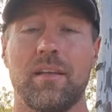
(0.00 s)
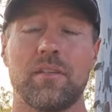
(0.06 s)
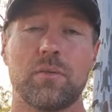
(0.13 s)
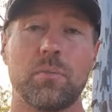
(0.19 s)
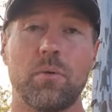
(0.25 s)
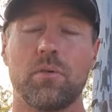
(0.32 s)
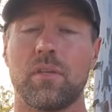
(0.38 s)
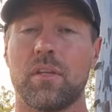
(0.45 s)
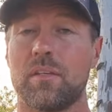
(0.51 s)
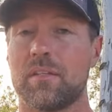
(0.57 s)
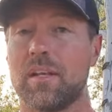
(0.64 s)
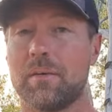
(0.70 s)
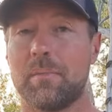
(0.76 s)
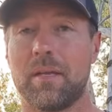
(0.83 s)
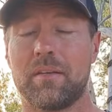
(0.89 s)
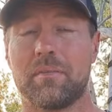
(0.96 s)
small things
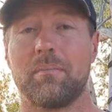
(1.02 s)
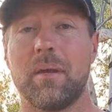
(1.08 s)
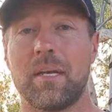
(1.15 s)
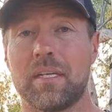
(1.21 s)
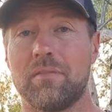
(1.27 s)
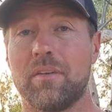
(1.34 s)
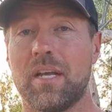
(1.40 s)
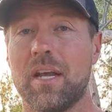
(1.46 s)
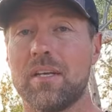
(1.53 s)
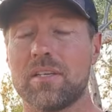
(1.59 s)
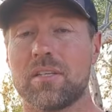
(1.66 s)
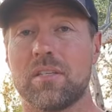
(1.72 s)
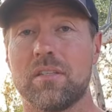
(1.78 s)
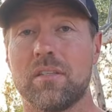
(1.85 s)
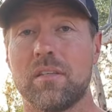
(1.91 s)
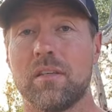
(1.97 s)
like mag
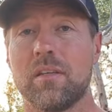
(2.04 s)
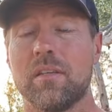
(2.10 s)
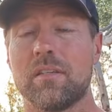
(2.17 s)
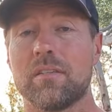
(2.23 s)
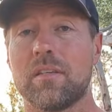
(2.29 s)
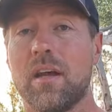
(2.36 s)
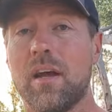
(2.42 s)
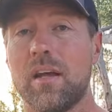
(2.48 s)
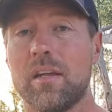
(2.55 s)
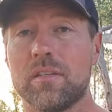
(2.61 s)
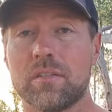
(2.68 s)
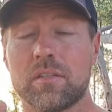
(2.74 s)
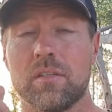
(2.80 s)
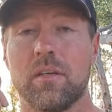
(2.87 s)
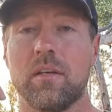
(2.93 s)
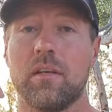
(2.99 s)
magnification, size,